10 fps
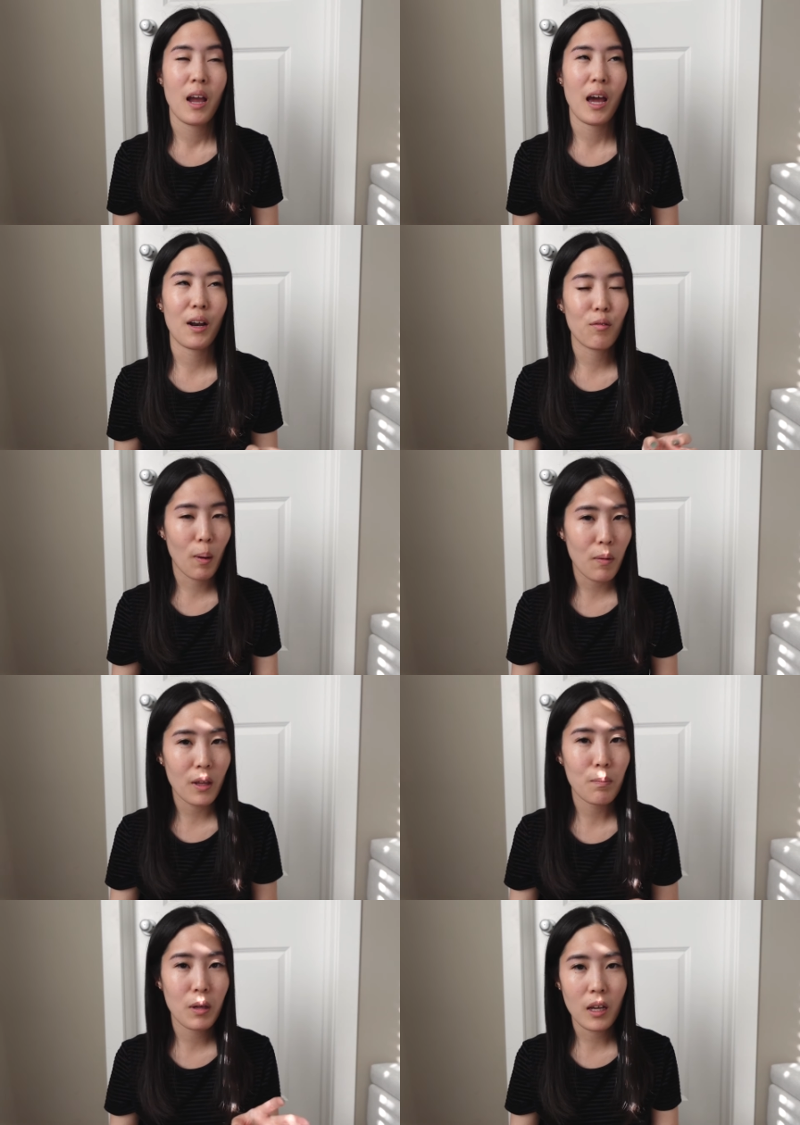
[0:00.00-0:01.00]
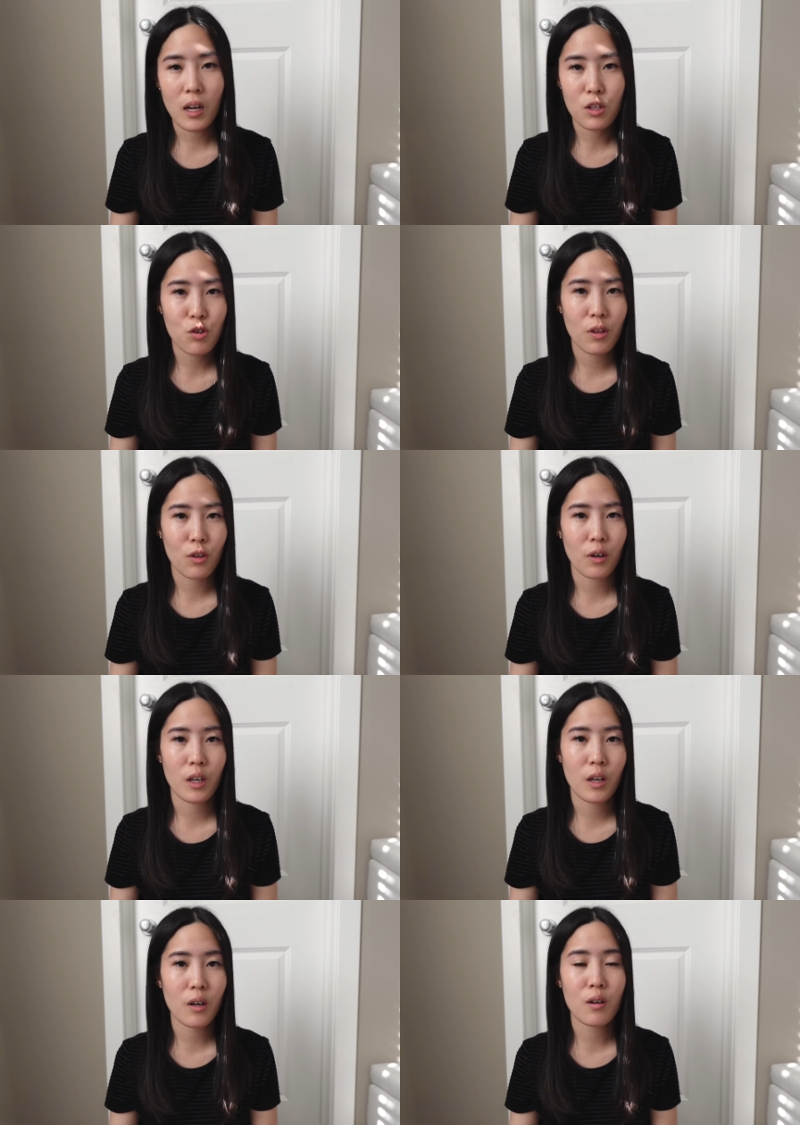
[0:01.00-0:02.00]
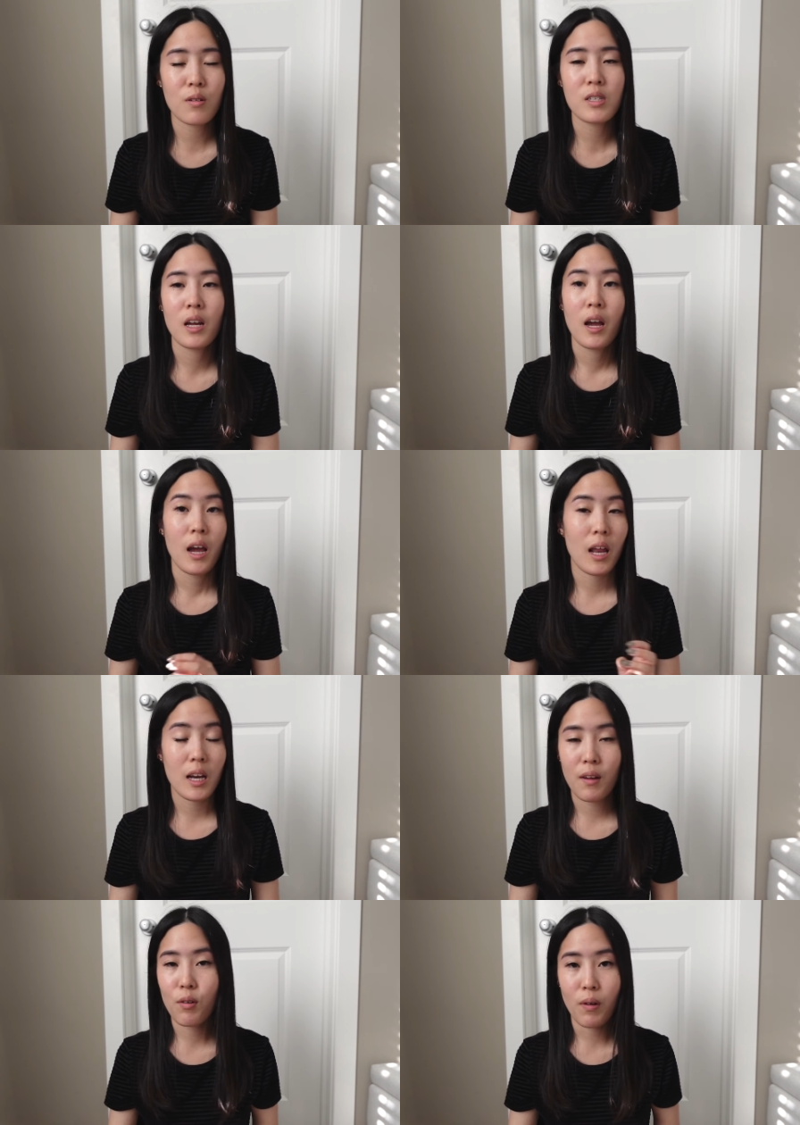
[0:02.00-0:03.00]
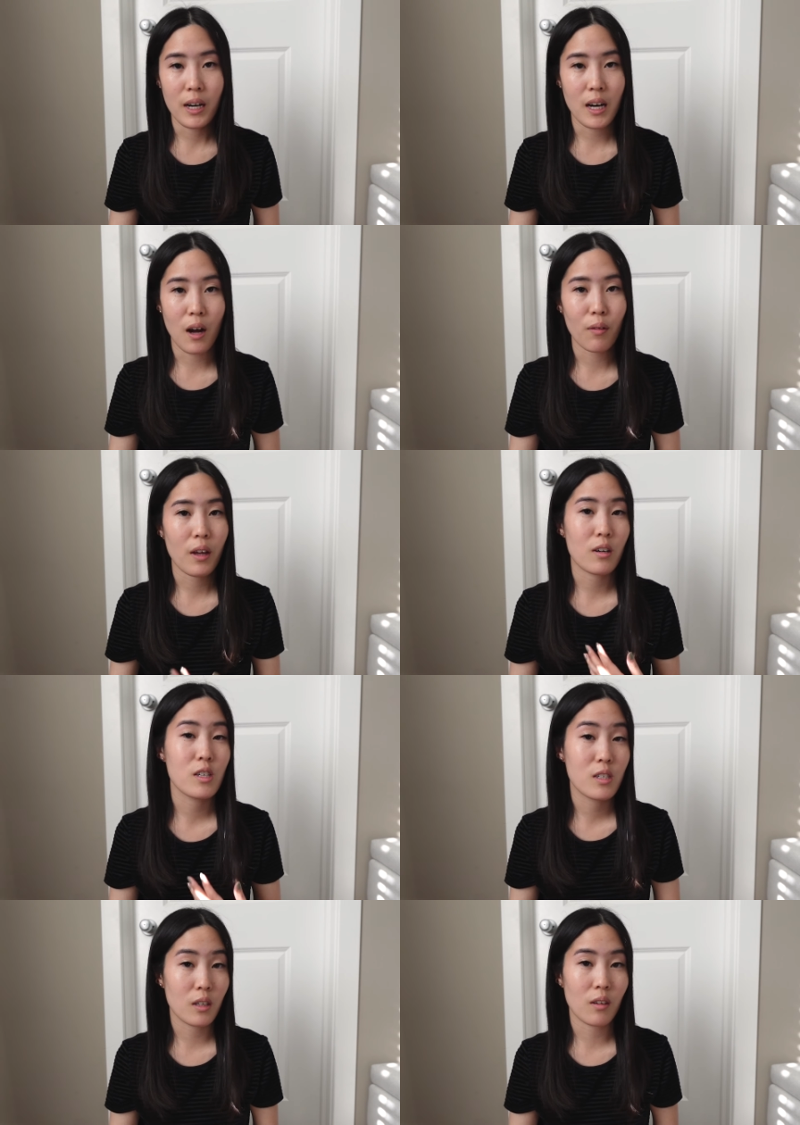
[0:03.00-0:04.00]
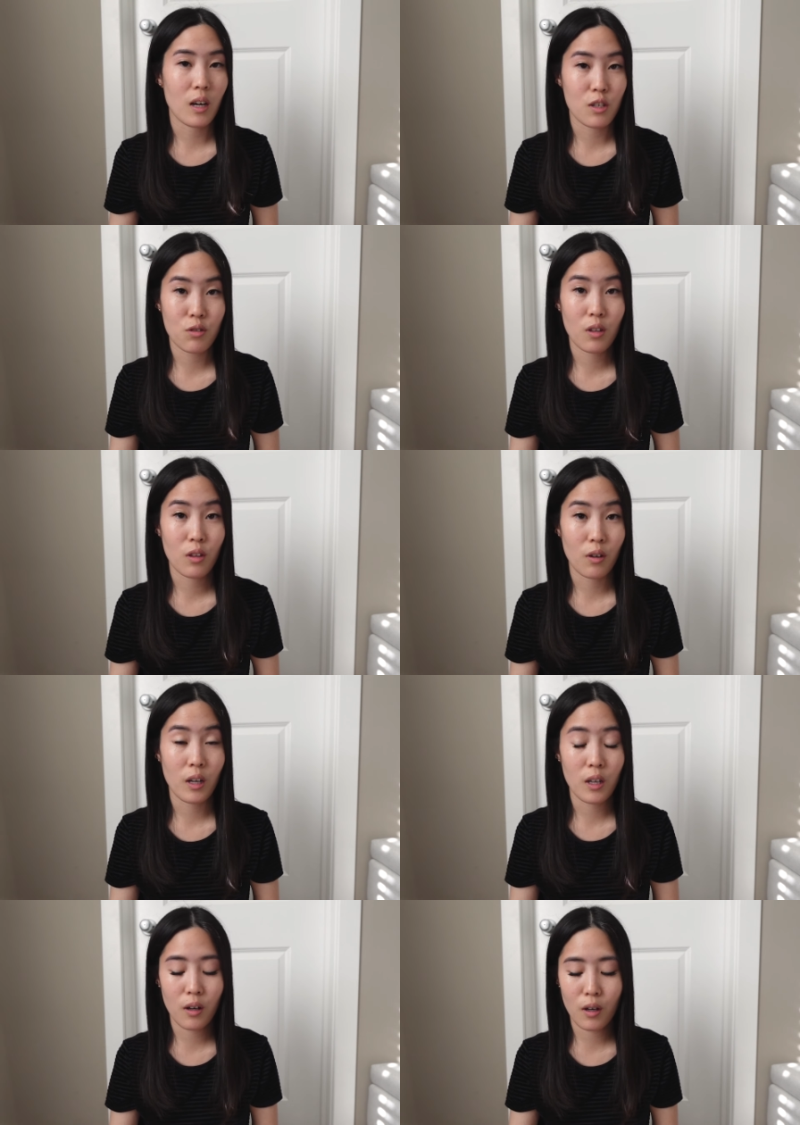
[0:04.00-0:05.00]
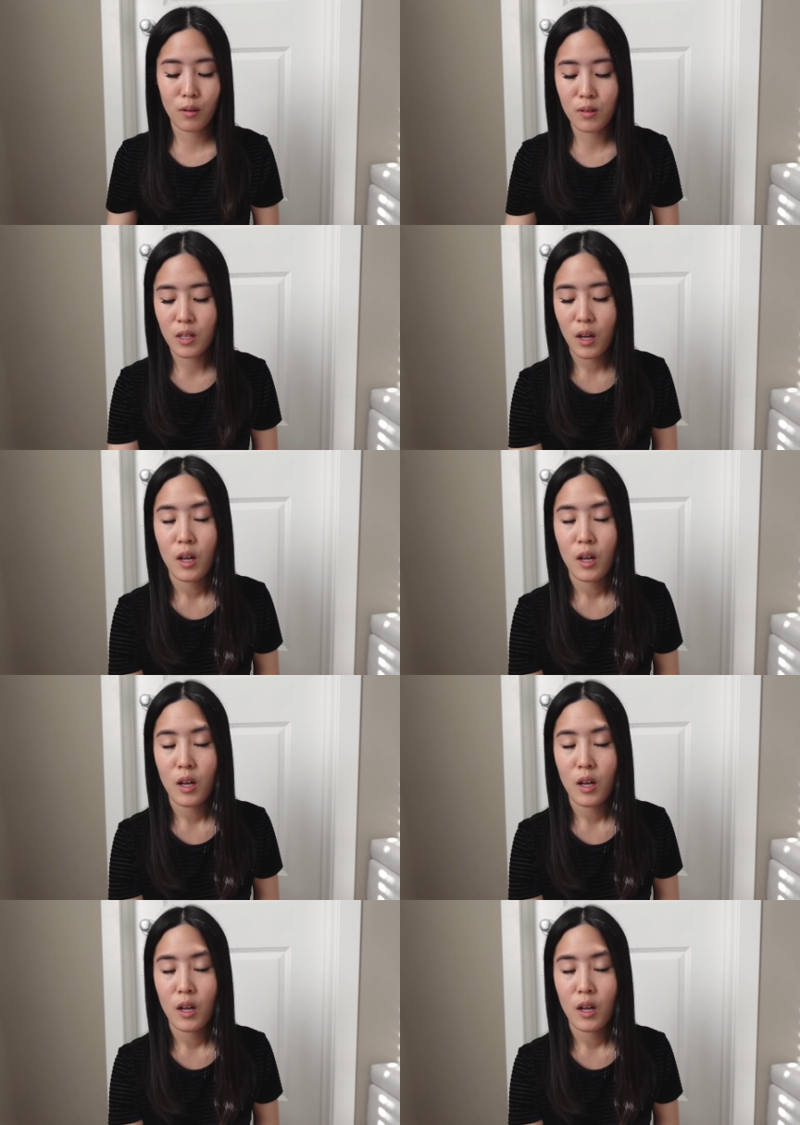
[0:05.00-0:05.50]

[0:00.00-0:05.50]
and I remember them being 130 euros and even right now they are still 130 euros